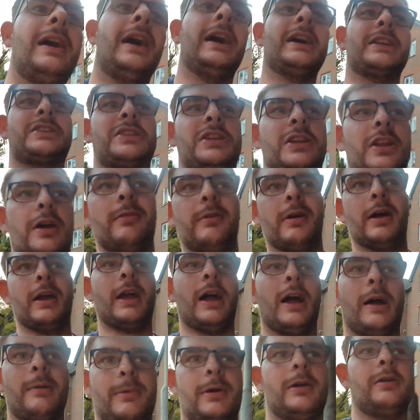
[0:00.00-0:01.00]
Actually, no, I
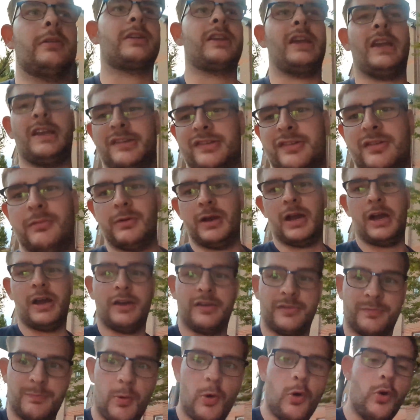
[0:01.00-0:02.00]
am now, Kingston, where I
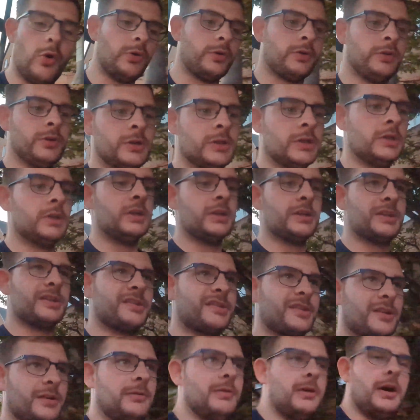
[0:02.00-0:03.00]
was born.
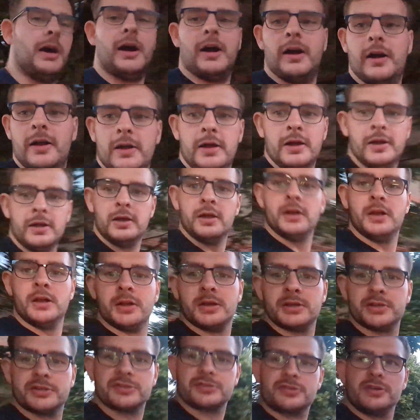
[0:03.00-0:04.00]
So, uh,
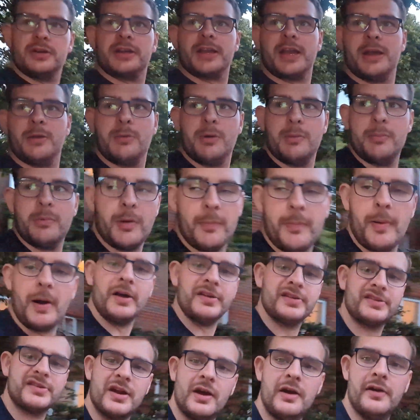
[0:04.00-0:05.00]
just gotta get one more
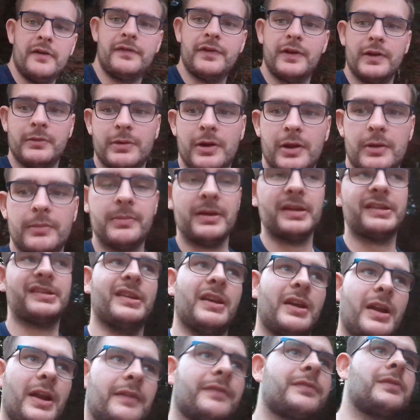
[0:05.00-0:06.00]
bus. Hopefully, we don't miss
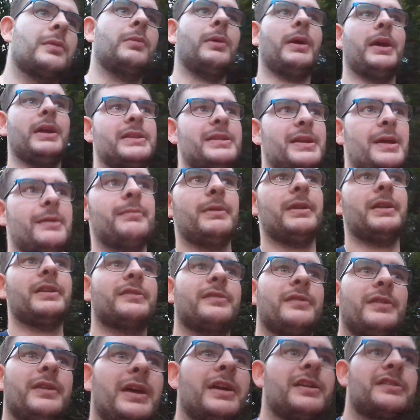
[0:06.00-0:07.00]
it. I have to wait 10 minutes
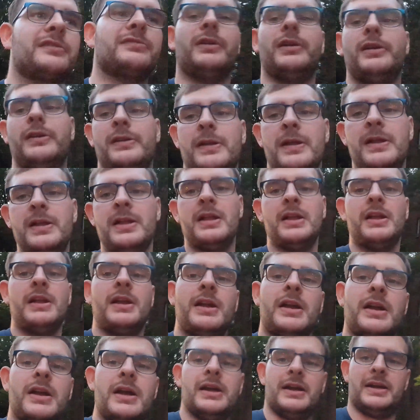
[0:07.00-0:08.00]
for the next one.
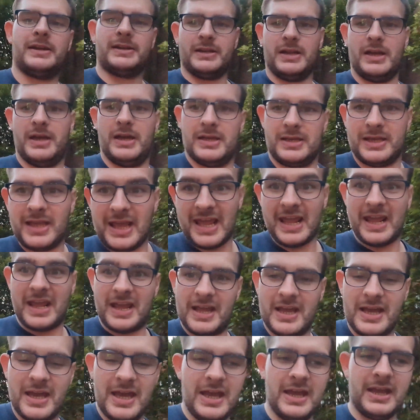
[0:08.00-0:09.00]
And, uh,
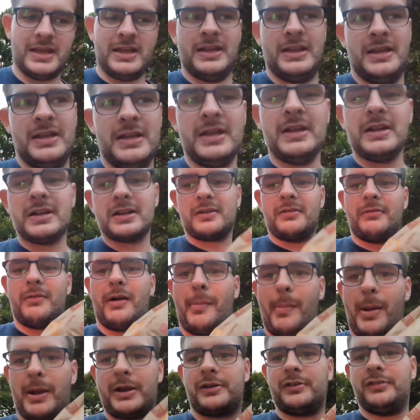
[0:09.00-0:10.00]
yeah.
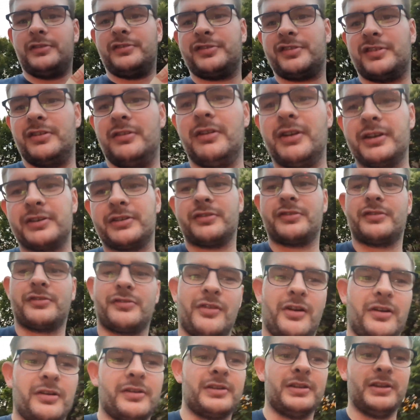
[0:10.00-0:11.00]
Got my macarons, so I just
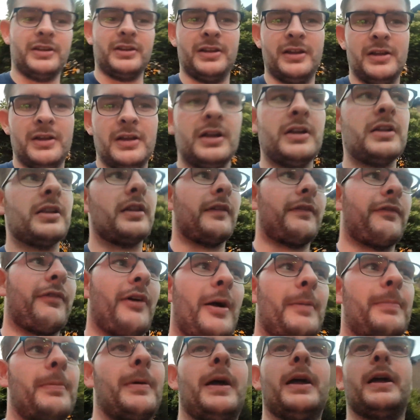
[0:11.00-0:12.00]
drank
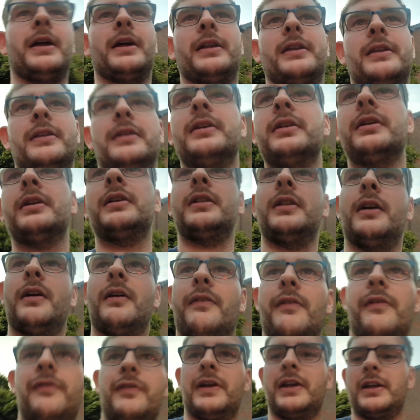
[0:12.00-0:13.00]
frappe and uh, the
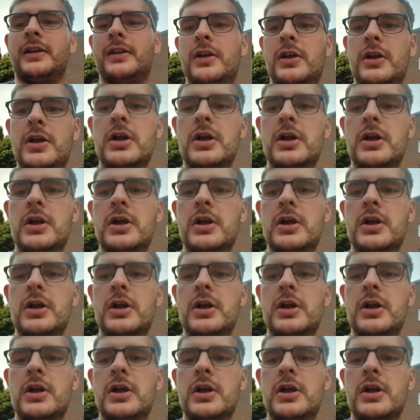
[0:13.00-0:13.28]
other thing.